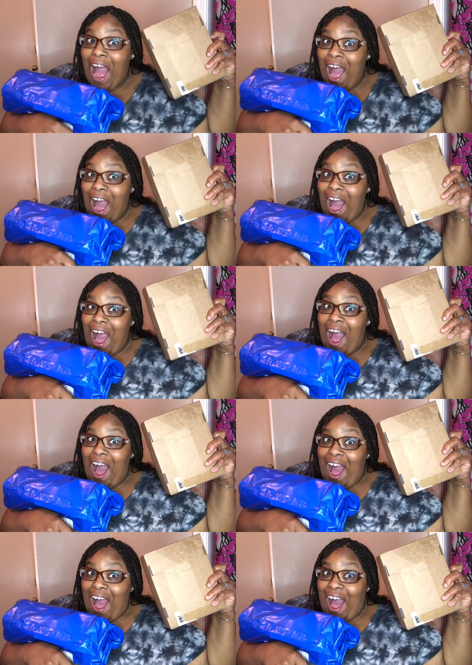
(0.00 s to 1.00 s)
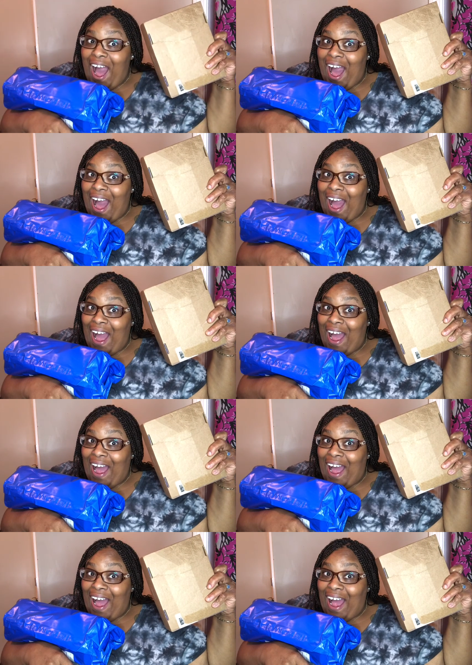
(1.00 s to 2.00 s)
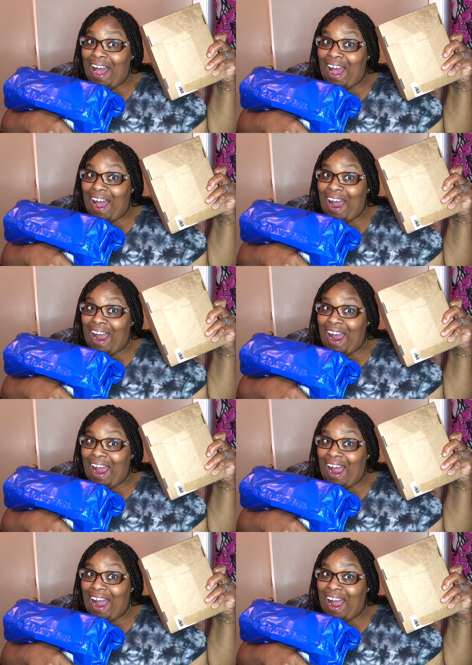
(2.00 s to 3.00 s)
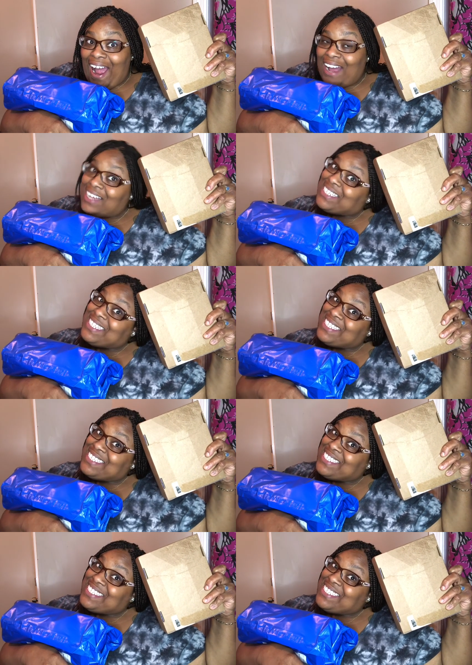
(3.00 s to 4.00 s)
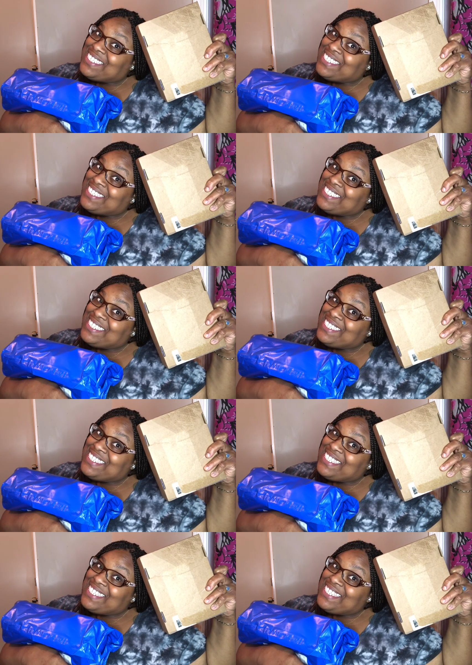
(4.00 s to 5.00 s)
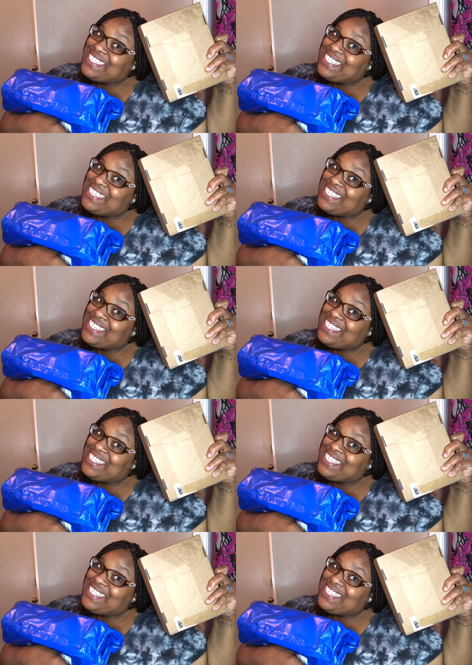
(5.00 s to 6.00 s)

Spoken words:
(silence)